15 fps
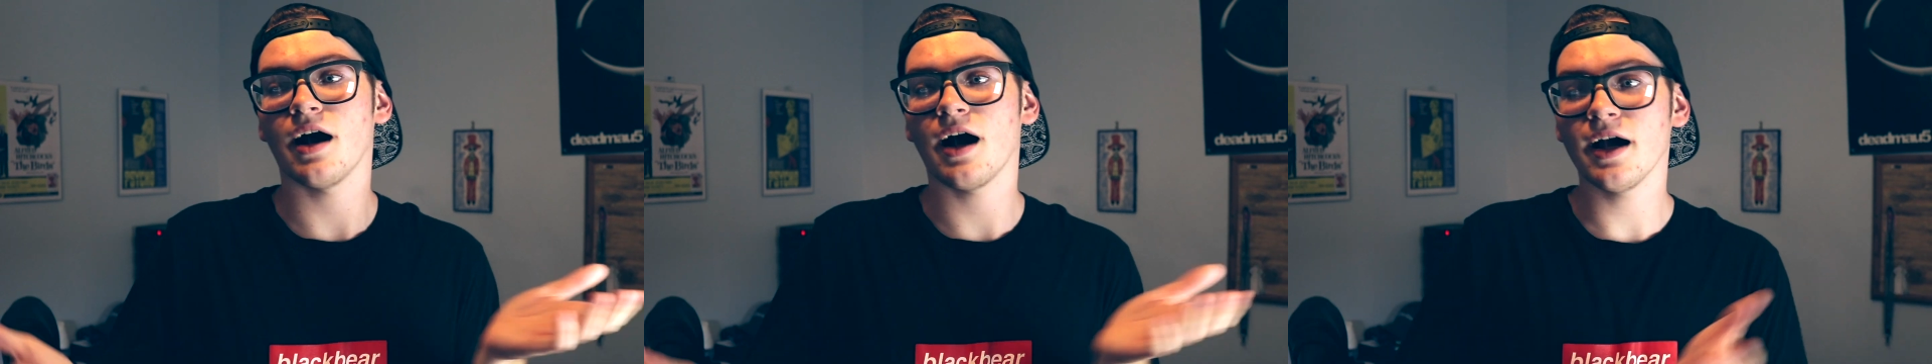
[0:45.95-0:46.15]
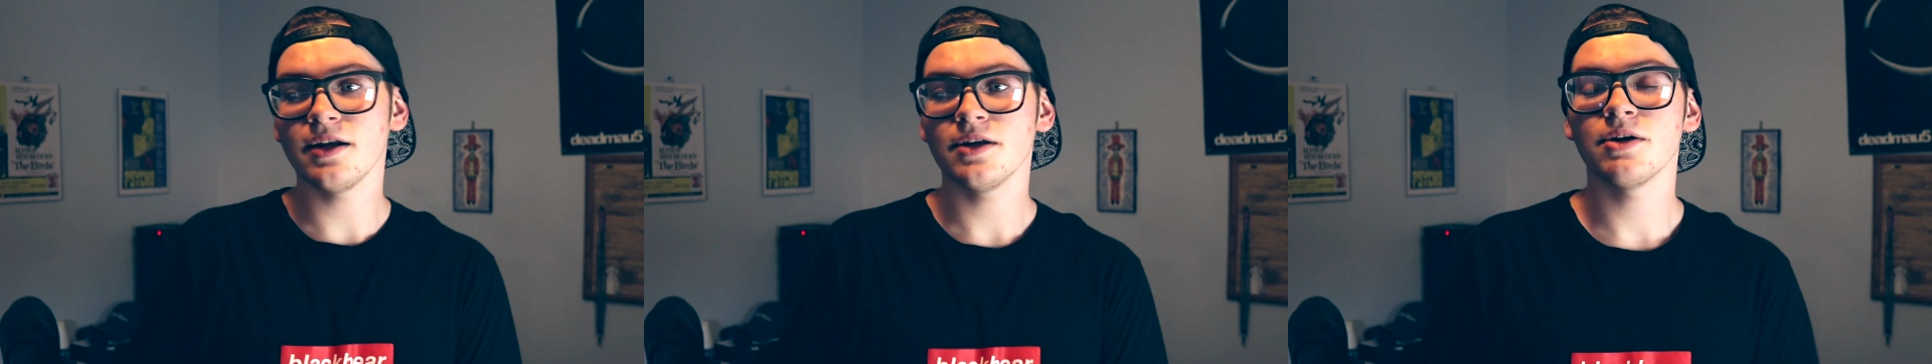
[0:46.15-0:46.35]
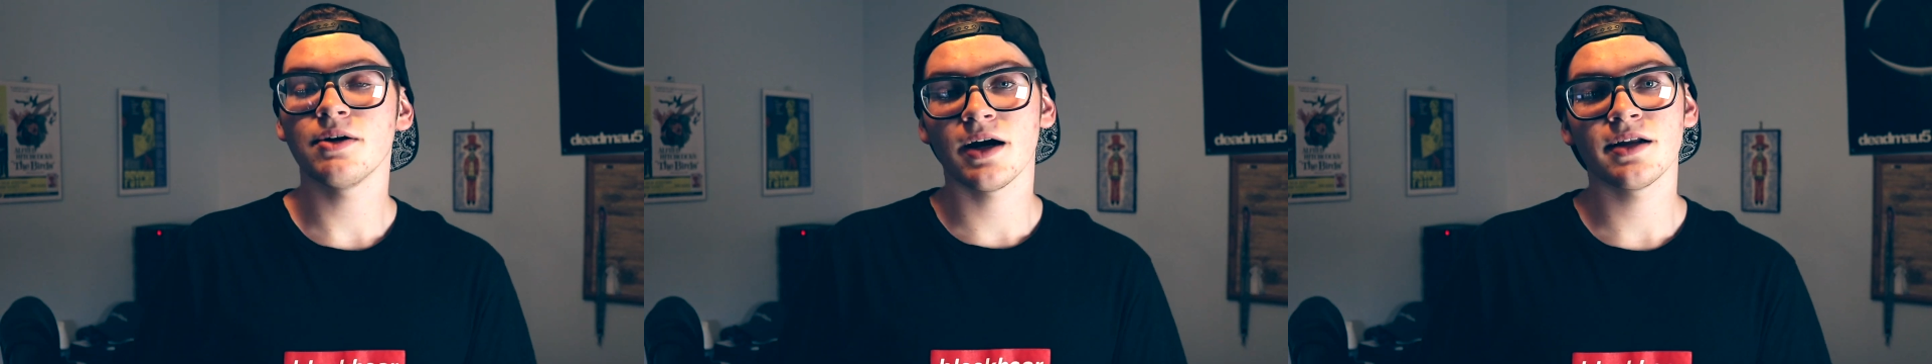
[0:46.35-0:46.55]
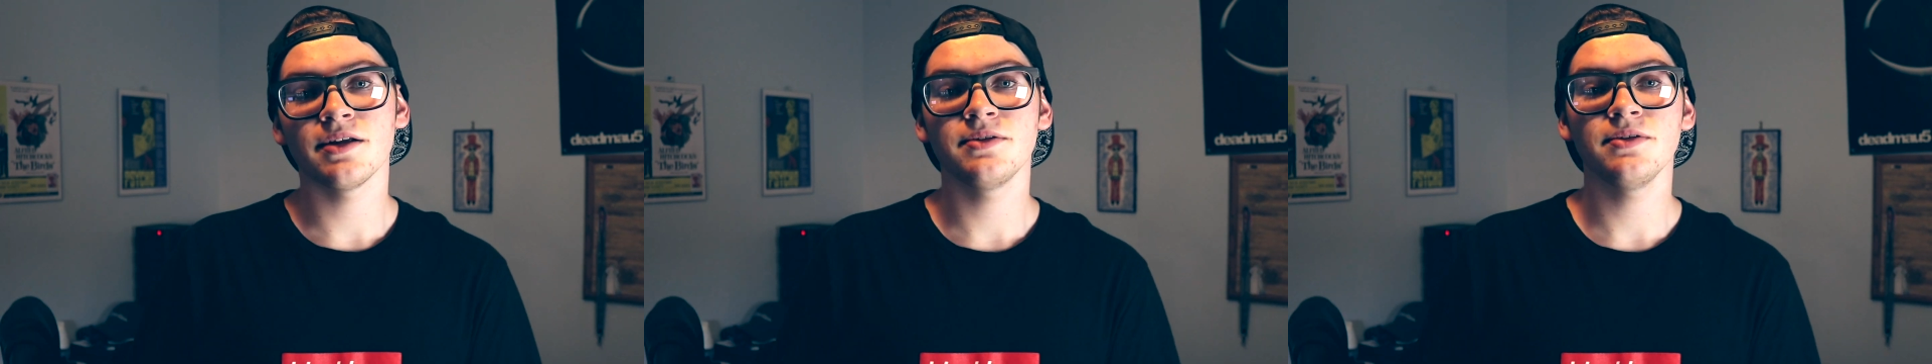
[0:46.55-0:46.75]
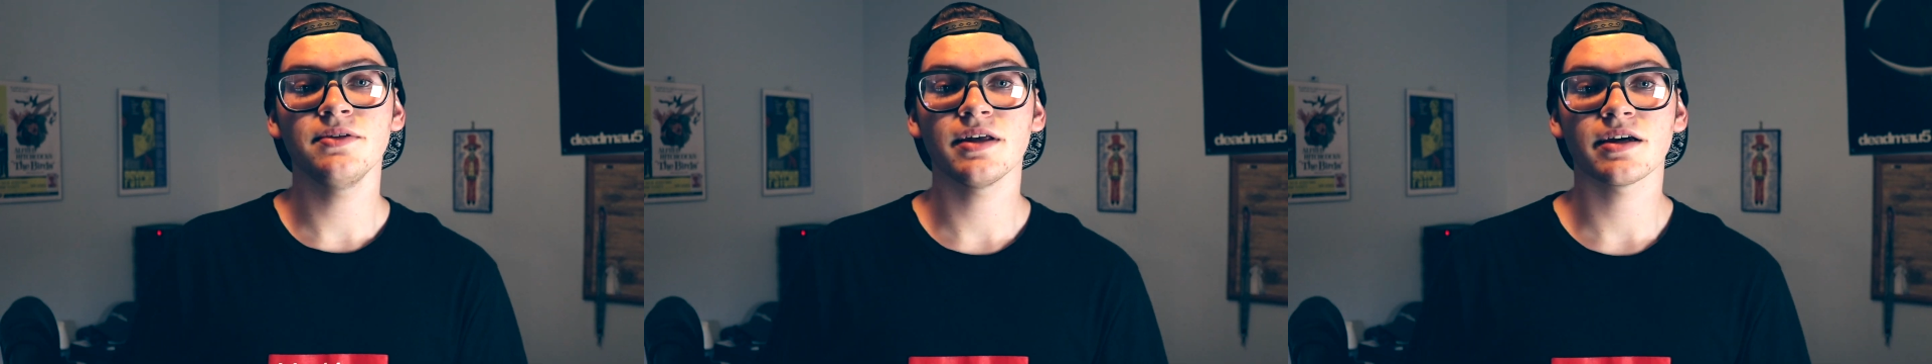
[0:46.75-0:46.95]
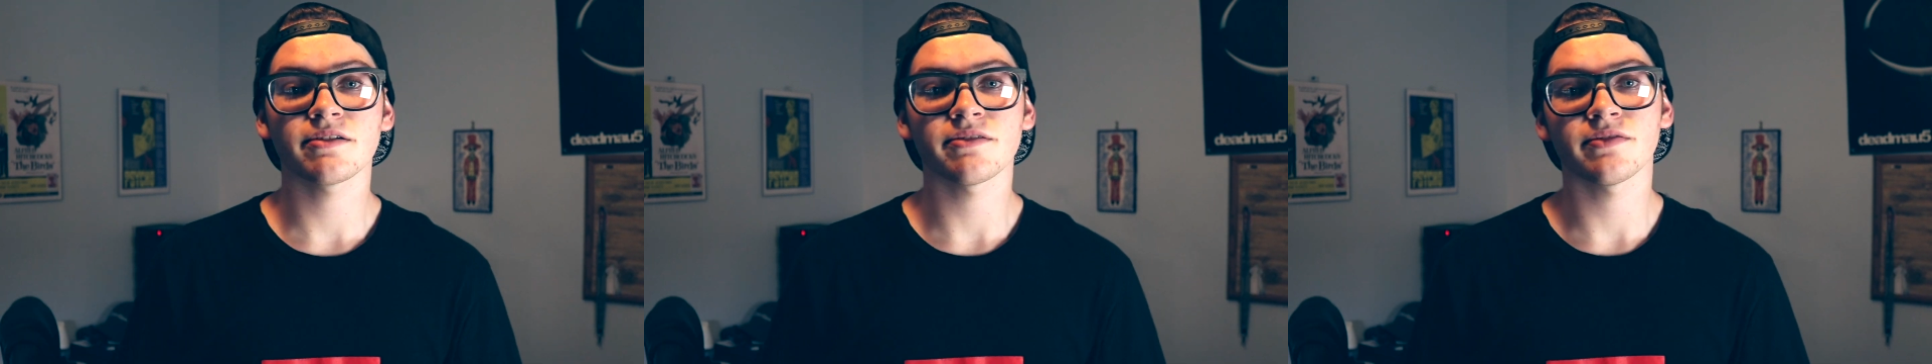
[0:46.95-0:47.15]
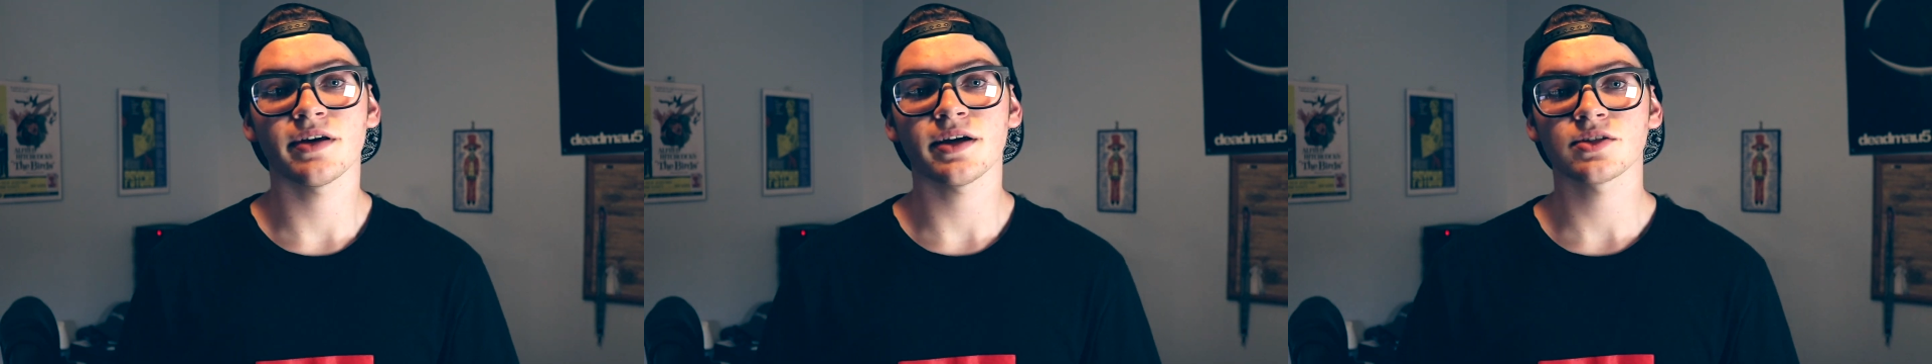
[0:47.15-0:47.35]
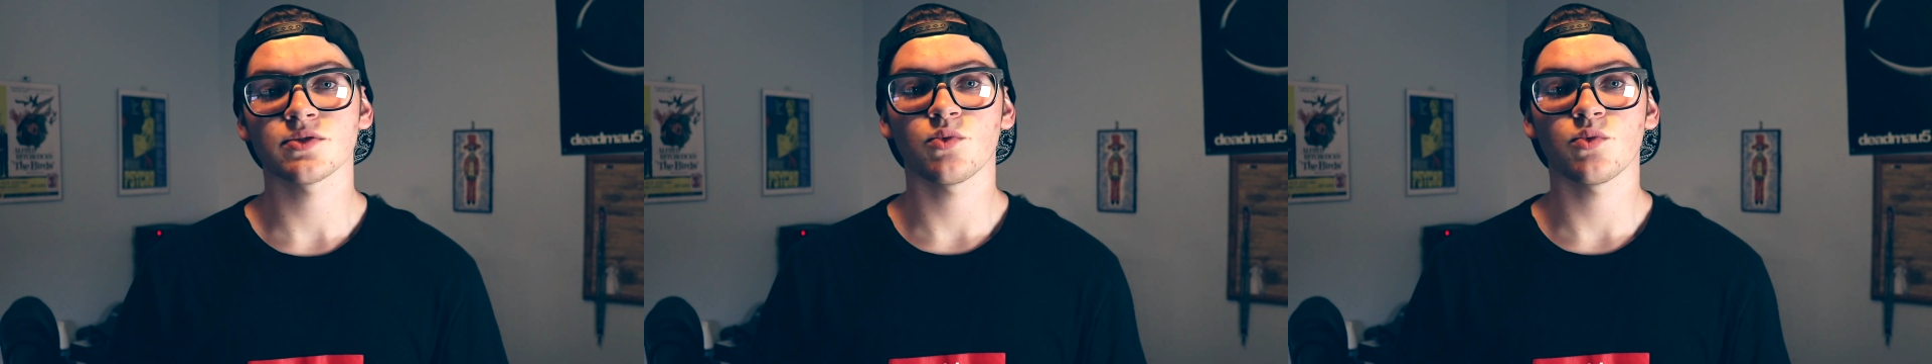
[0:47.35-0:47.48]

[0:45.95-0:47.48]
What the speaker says: I know how to do that effect,